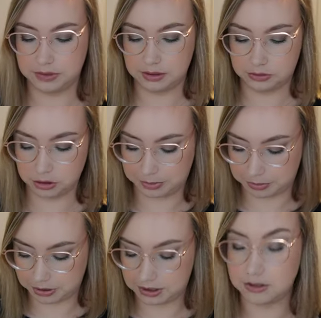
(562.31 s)
Super
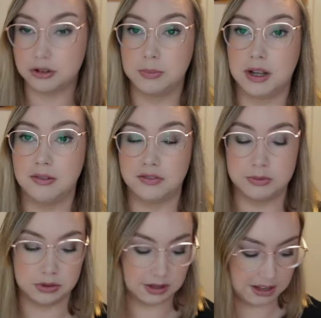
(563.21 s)
pretty, super
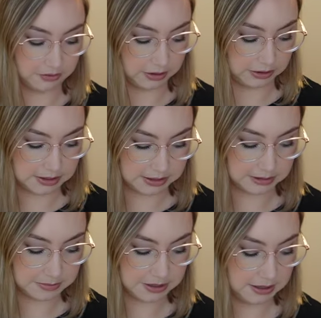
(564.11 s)
comfortable, effortless
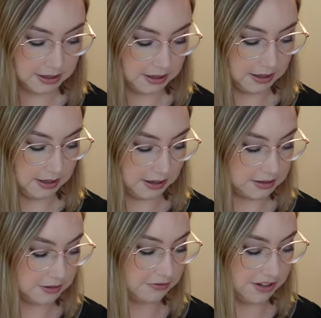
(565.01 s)
lips
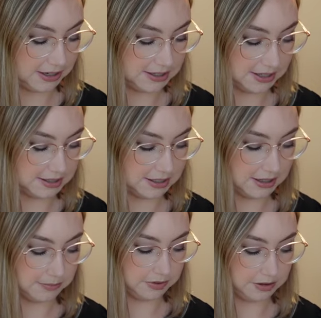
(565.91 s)
is a fantastic
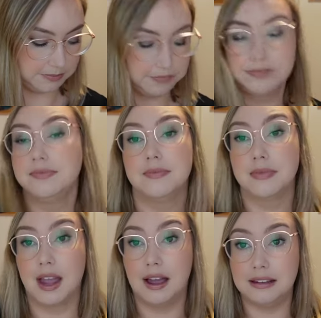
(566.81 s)
name for them.
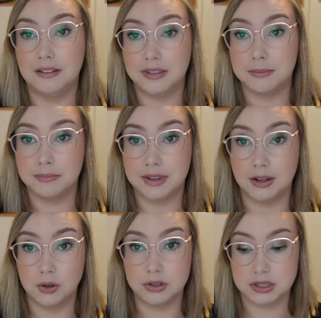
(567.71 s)
I love them. They're
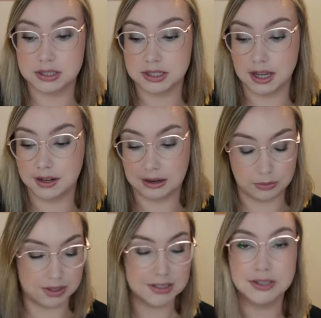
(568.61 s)
gorgeous and I will
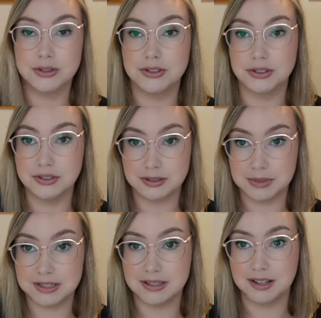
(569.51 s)
continue to use them
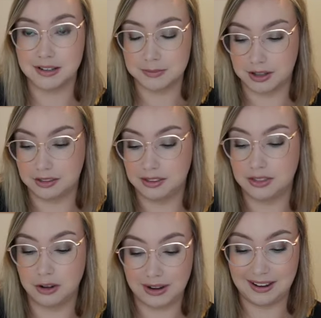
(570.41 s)
into the next month,
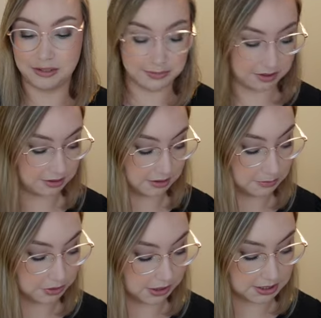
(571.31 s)
though I have a million lip
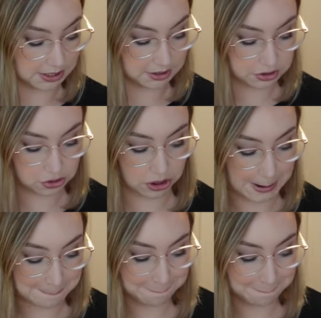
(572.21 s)
products I need to try.